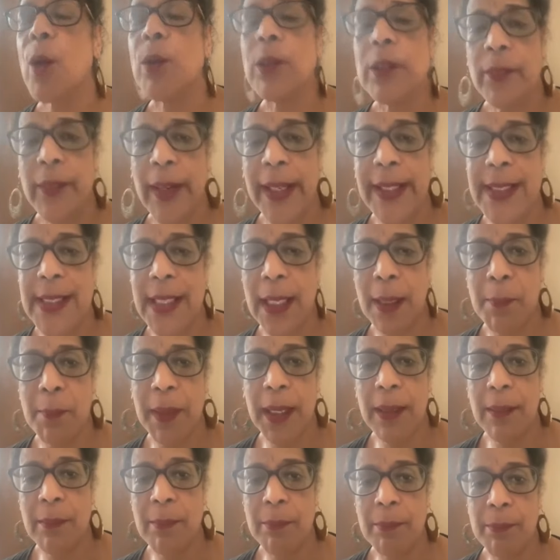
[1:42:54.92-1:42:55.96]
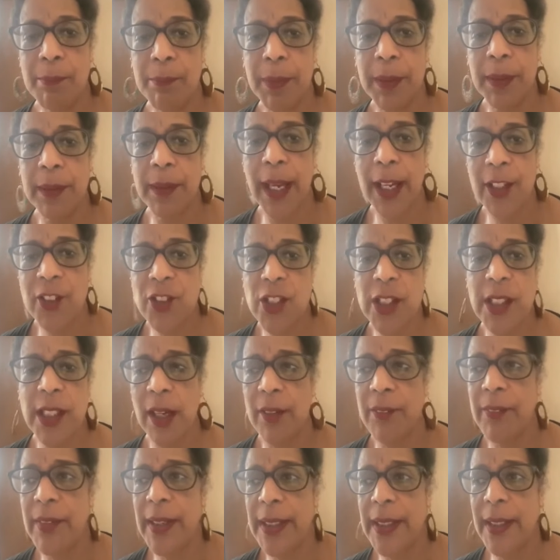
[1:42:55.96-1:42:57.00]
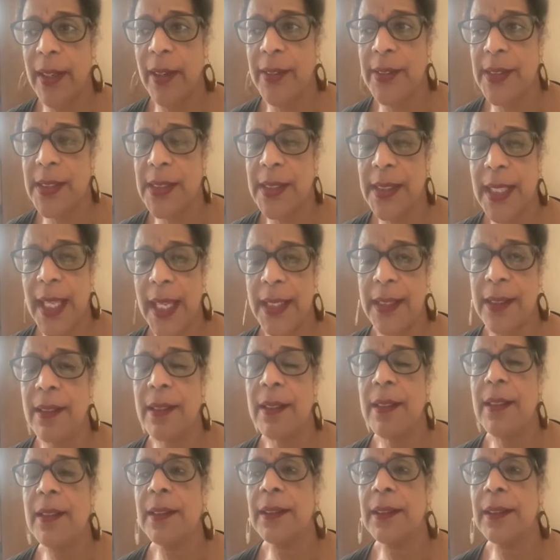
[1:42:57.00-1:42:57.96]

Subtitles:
tolerating me. But actually I realized then